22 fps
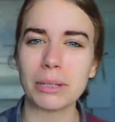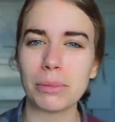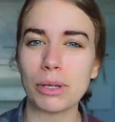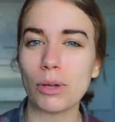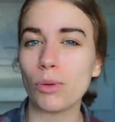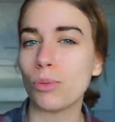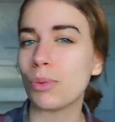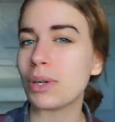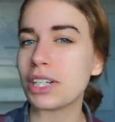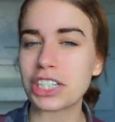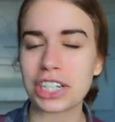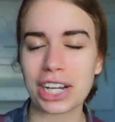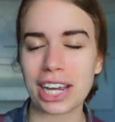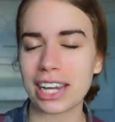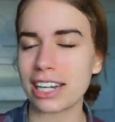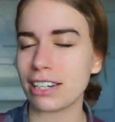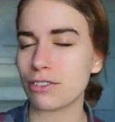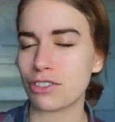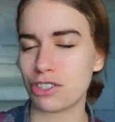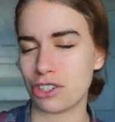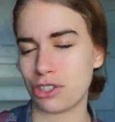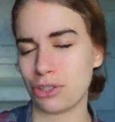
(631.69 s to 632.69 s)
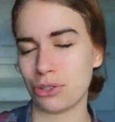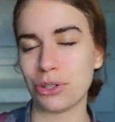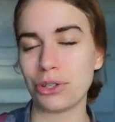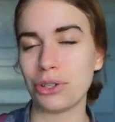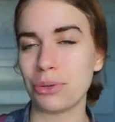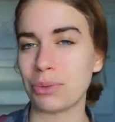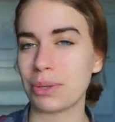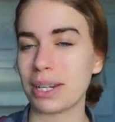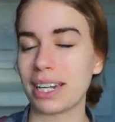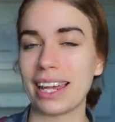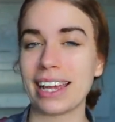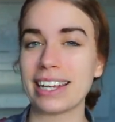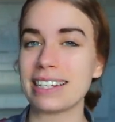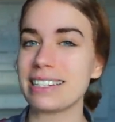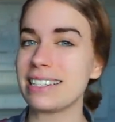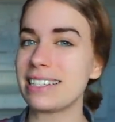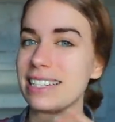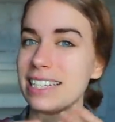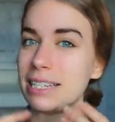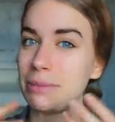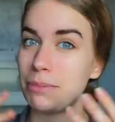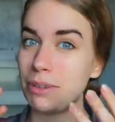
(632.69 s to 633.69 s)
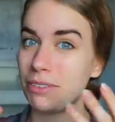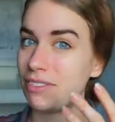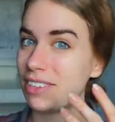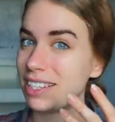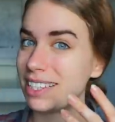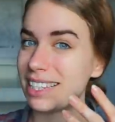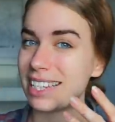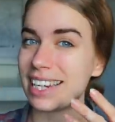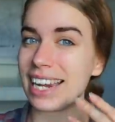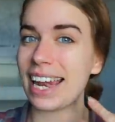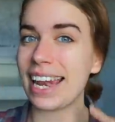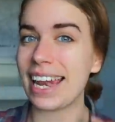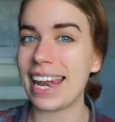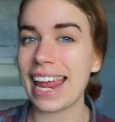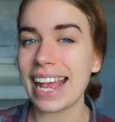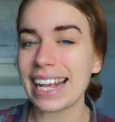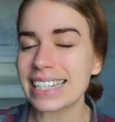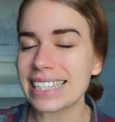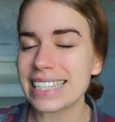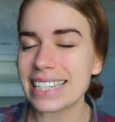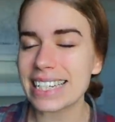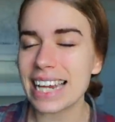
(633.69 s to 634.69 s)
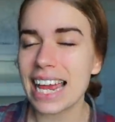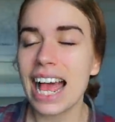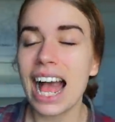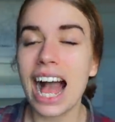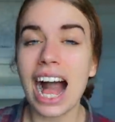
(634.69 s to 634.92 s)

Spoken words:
me which kind of store you would like to see me visit next.